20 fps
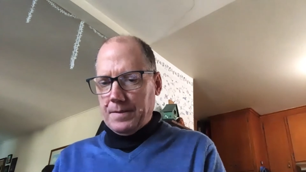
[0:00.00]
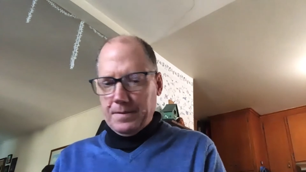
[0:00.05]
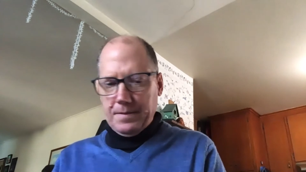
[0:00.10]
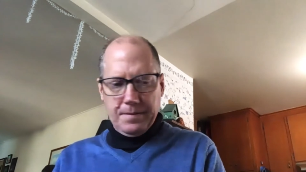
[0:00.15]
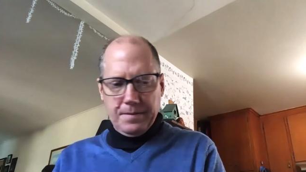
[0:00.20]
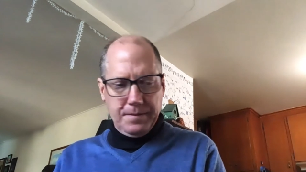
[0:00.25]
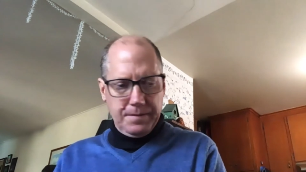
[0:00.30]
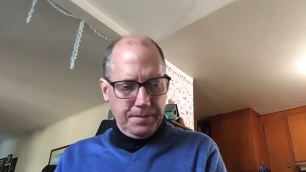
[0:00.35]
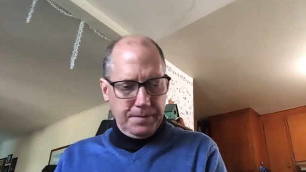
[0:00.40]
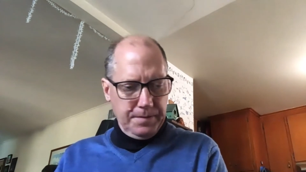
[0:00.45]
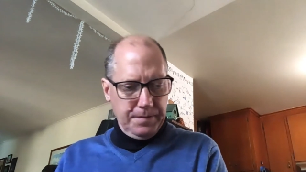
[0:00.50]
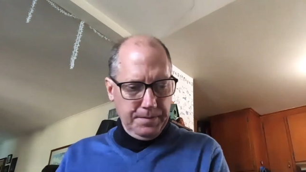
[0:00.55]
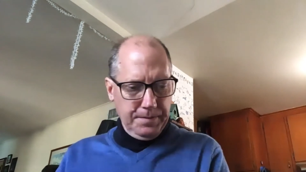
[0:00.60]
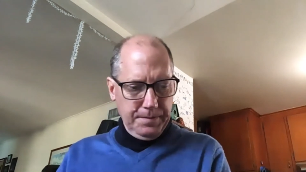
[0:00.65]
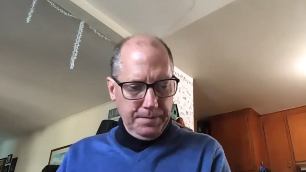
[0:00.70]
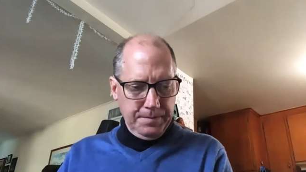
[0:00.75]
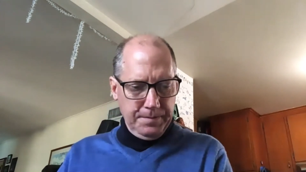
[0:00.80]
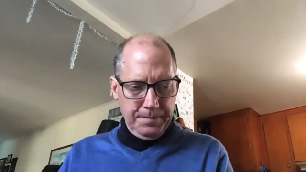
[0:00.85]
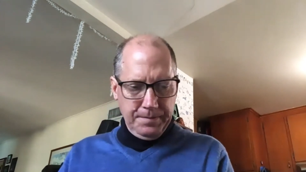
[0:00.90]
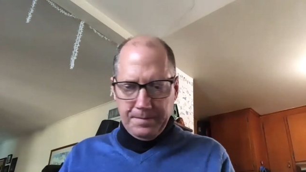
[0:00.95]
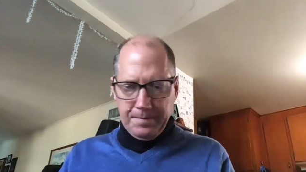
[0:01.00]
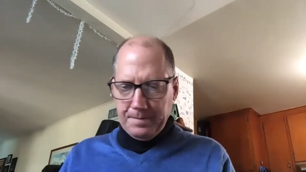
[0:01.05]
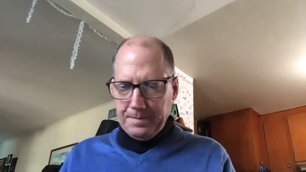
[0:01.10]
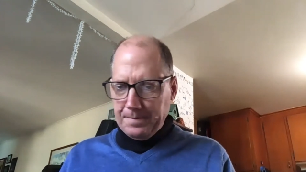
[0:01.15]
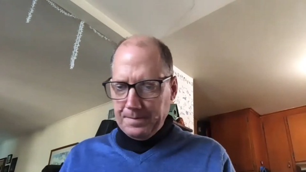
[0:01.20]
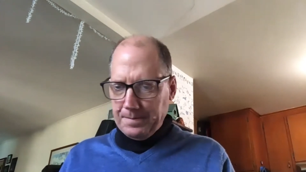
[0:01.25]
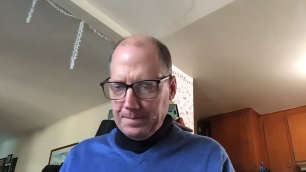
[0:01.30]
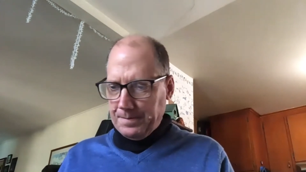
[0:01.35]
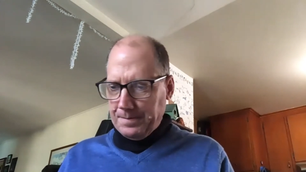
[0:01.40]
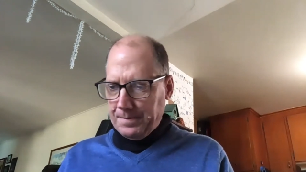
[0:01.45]

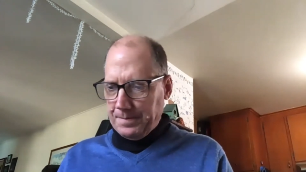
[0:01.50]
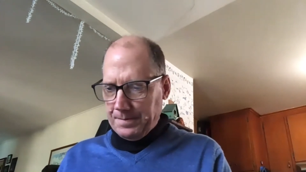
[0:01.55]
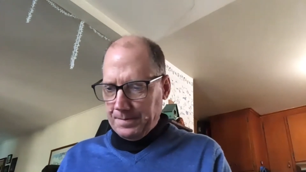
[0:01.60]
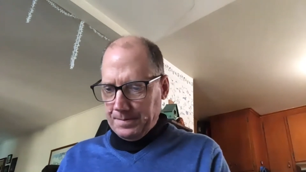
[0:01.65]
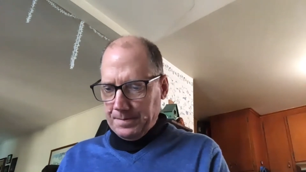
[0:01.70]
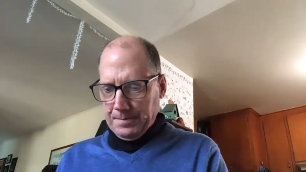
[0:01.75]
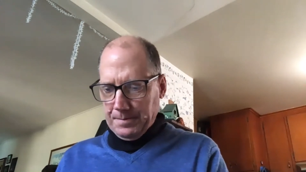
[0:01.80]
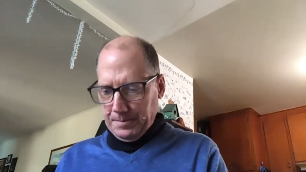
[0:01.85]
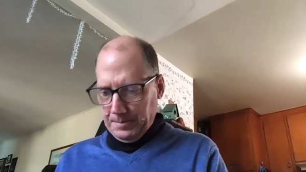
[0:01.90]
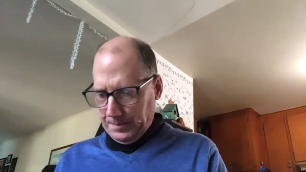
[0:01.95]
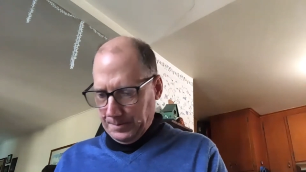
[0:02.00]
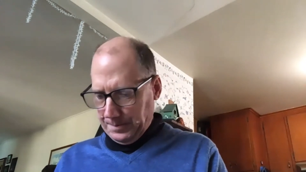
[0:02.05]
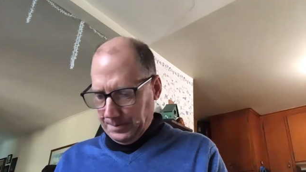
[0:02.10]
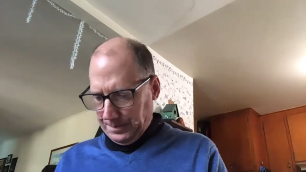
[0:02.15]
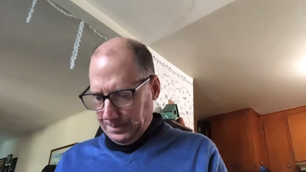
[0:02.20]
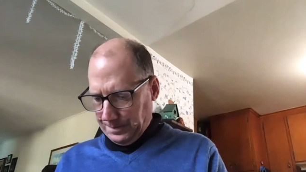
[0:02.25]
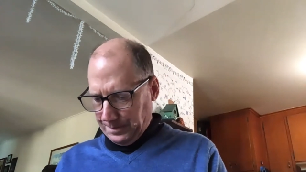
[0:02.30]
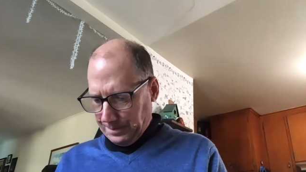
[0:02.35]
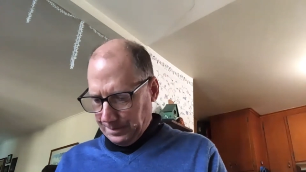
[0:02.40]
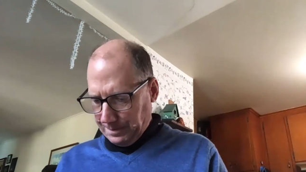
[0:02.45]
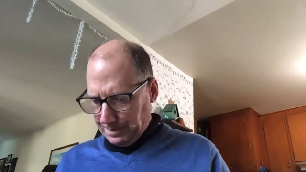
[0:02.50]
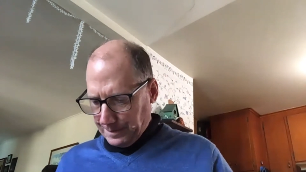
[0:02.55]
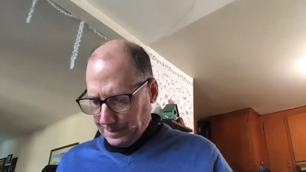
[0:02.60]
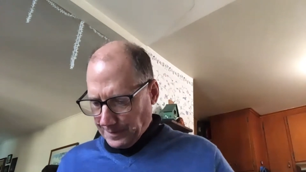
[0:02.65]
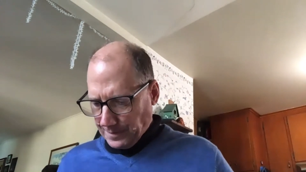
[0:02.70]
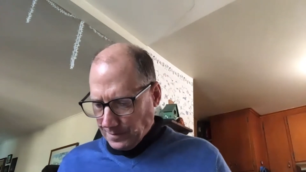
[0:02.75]
Nobody speaks.